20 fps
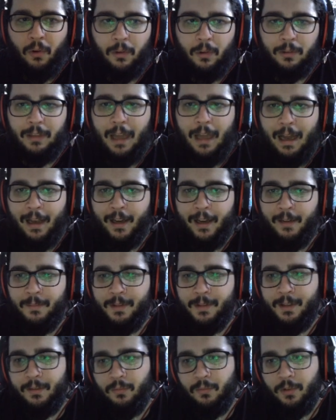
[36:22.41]

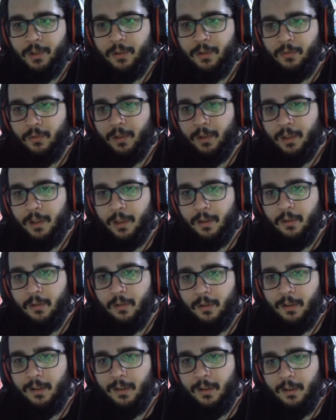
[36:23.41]
times, which is really
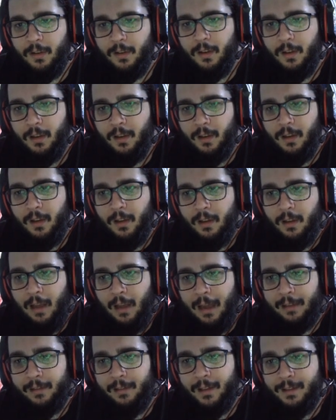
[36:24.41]
good,
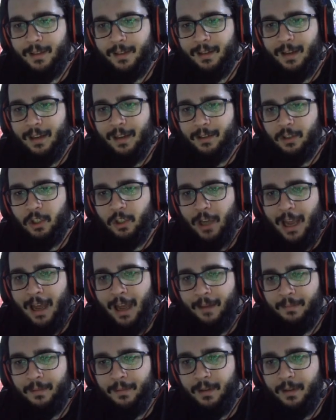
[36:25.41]
unless it gets
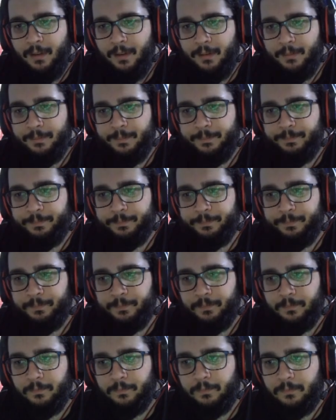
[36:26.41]
jammed.
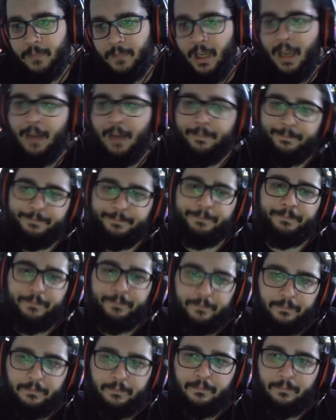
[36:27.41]
Yeah.
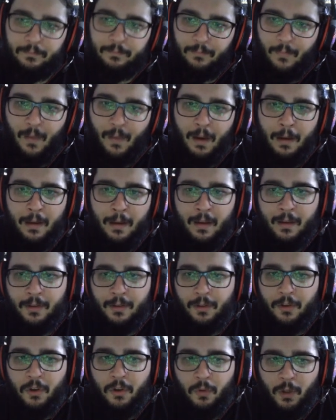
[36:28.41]

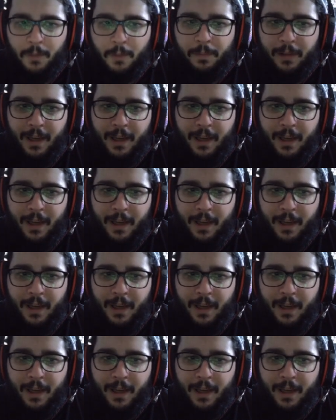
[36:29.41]
So you would play